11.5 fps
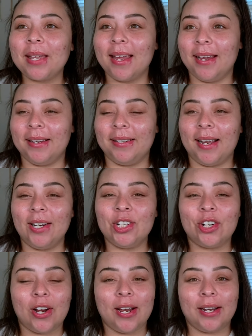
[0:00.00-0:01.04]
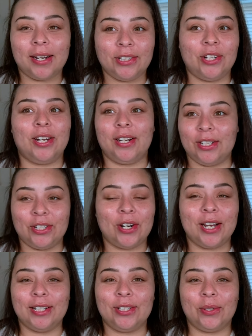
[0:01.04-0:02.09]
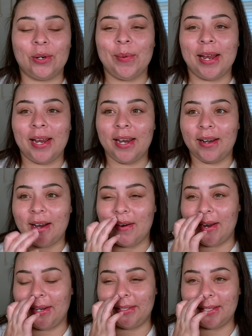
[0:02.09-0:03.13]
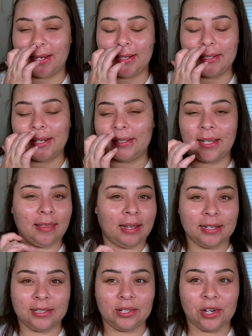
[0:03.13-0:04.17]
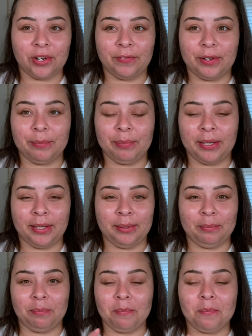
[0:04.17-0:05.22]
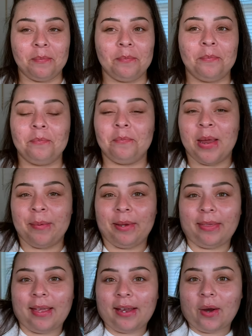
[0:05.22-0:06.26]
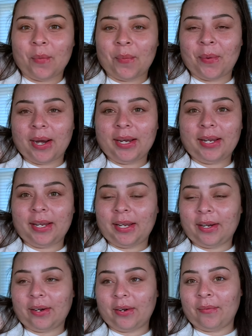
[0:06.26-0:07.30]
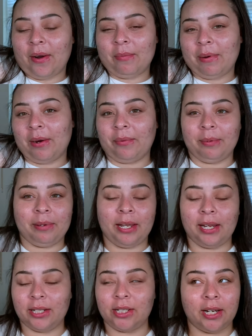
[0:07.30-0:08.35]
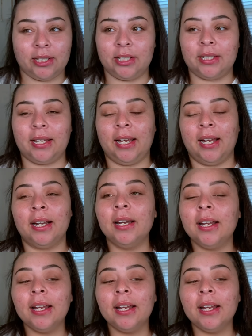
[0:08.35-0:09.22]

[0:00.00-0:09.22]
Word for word: And I try and I try and I try to grow my hair out, and it's like it doesn't last long of it being maybe like right here around my rib cage. Like, I just can't.